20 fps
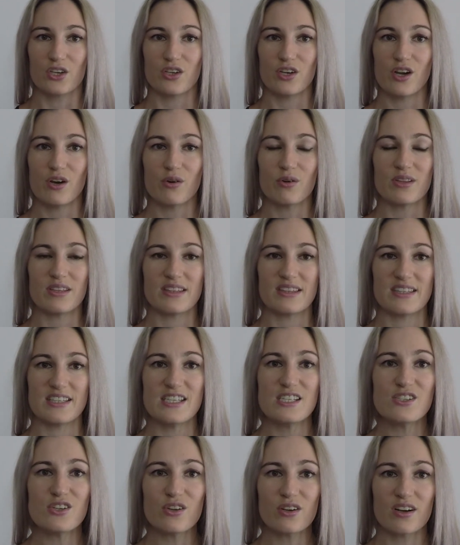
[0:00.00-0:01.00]
You know,
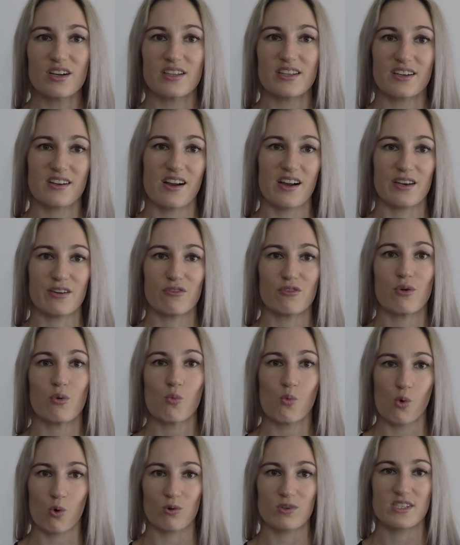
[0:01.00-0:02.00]
these are the kind of
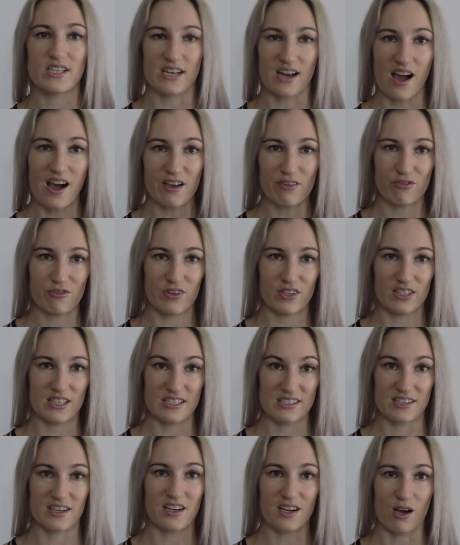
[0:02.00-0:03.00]
rewards that I feel
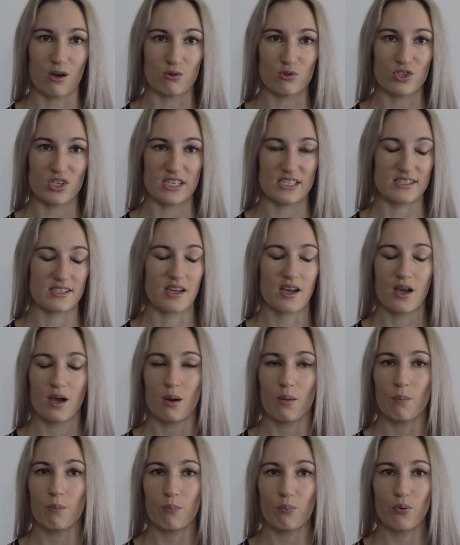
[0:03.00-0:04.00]
as a coach is
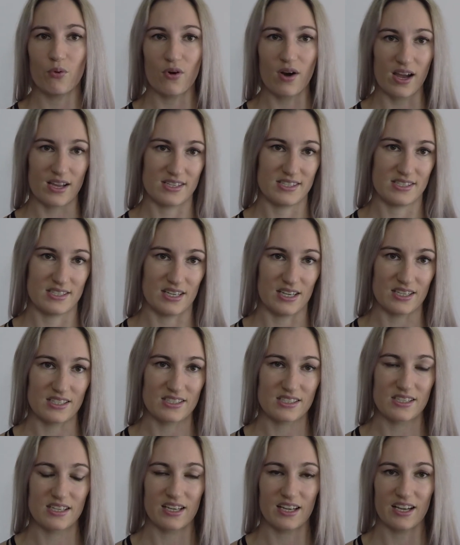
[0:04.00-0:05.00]

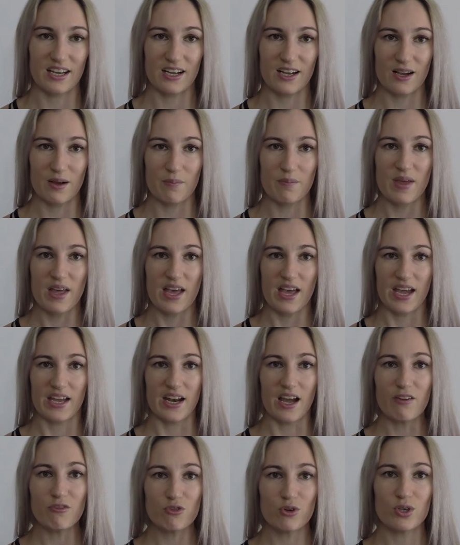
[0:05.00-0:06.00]
priceless.
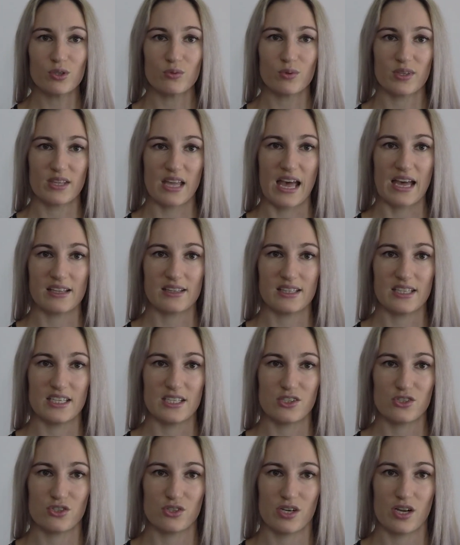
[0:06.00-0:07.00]
And I've worked with
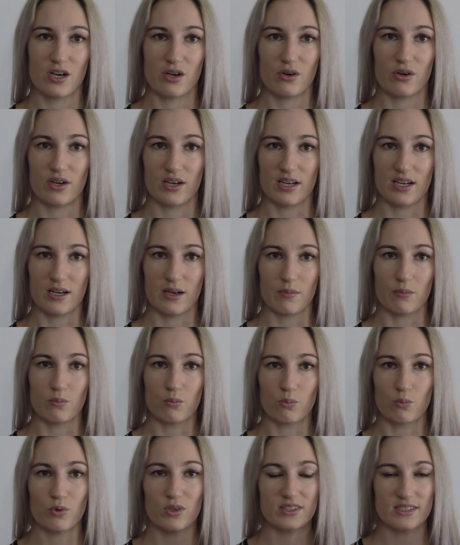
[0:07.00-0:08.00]
athletes, you know,
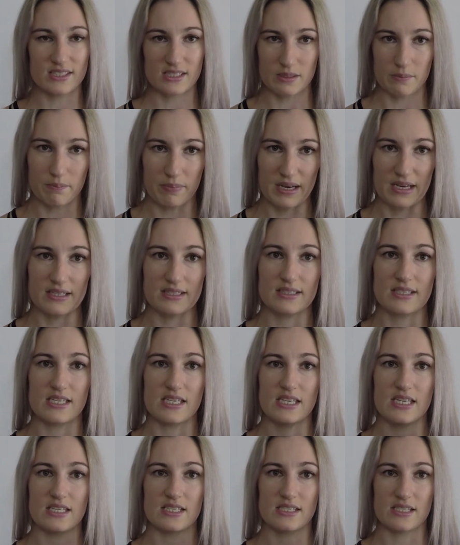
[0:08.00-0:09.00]
with
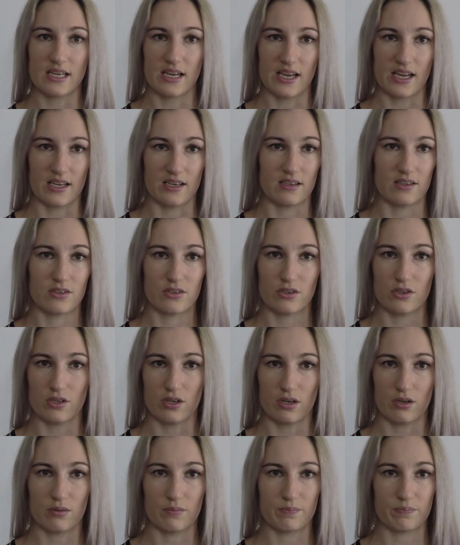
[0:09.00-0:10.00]
disabilities and, you
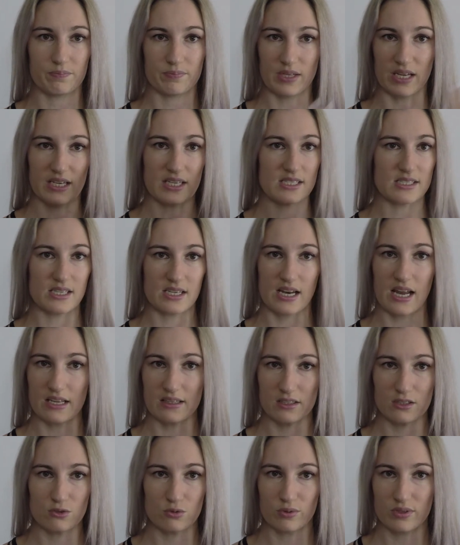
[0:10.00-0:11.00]
know, like I said,
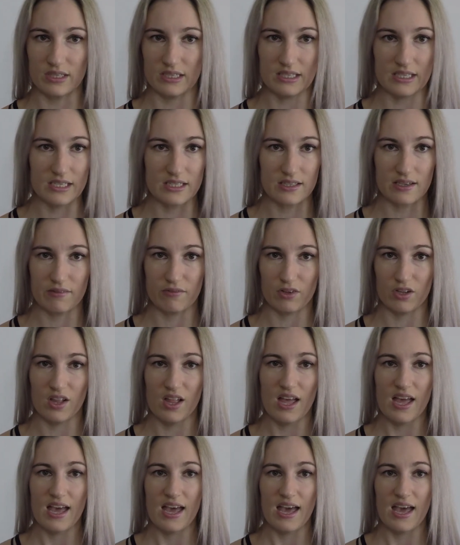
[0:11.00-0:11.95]
athletes with elite level.